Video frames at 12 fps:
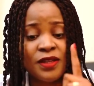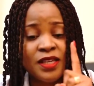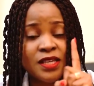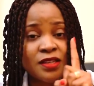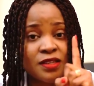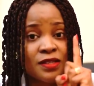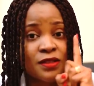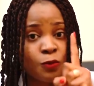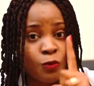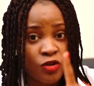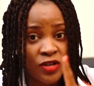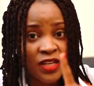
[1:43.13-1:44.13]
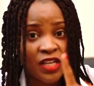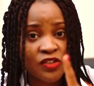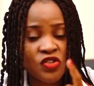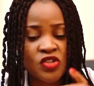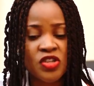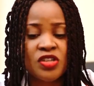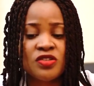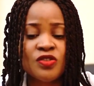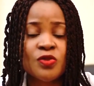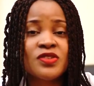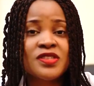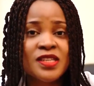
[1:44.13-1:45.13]
is one exchange.
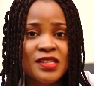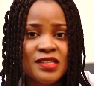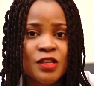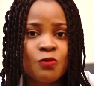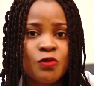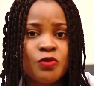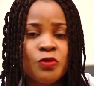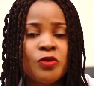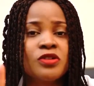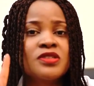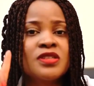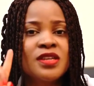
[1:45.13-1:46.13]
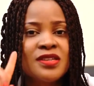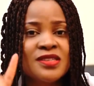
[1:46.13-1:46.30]
So 60 would be what?